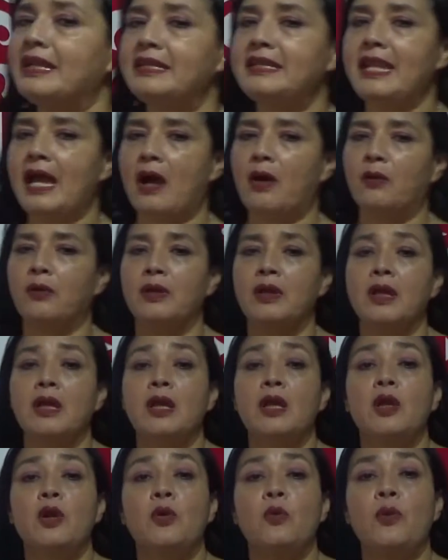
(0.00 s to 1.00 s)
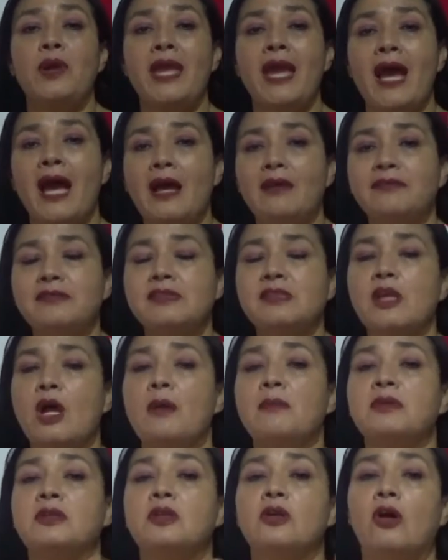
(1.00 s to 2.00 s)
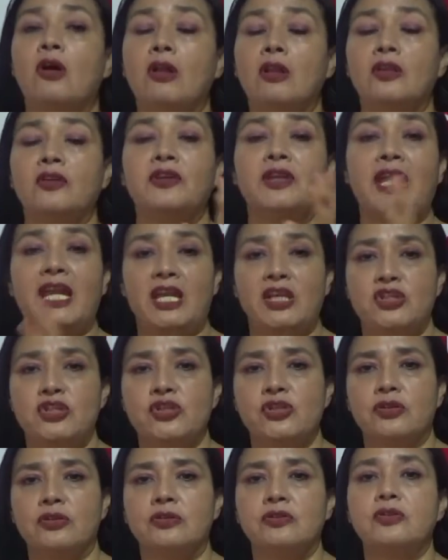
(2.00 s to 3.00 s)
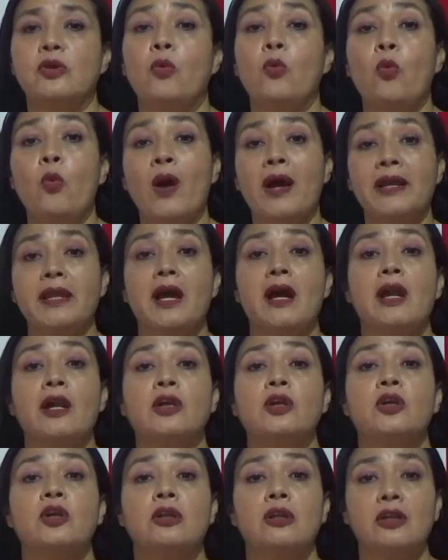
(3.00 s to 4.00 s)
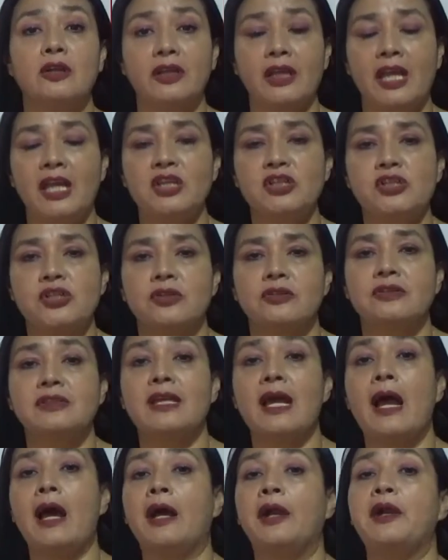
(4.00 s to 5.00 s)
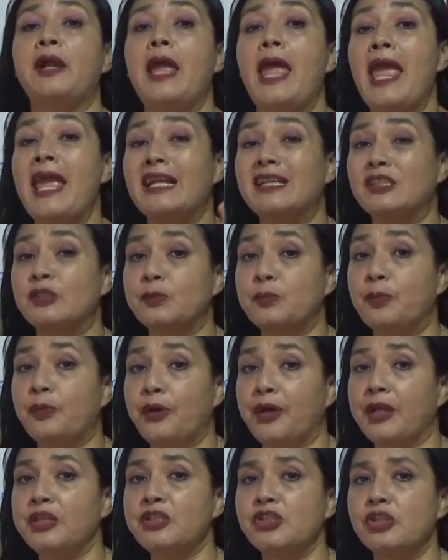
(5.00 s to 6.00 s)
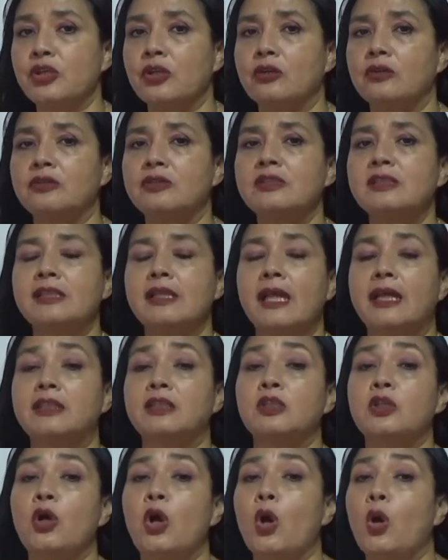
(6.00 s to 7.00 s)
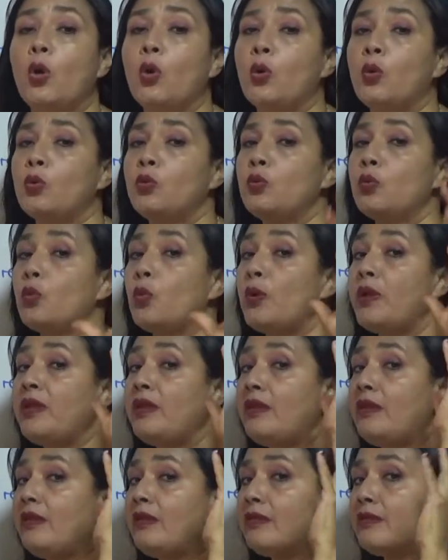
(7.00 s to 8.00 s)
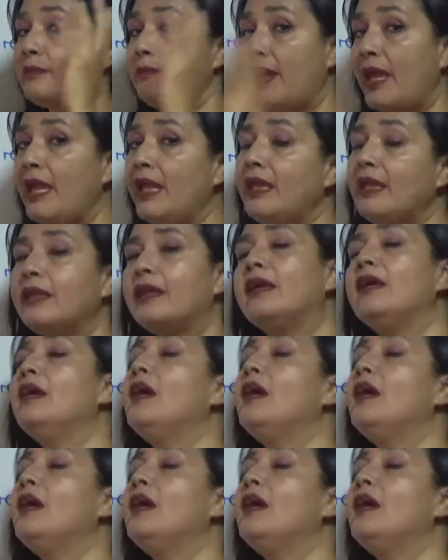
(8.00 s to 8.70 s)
Now, we have some collocations. What are collocations? Are expressions that go with make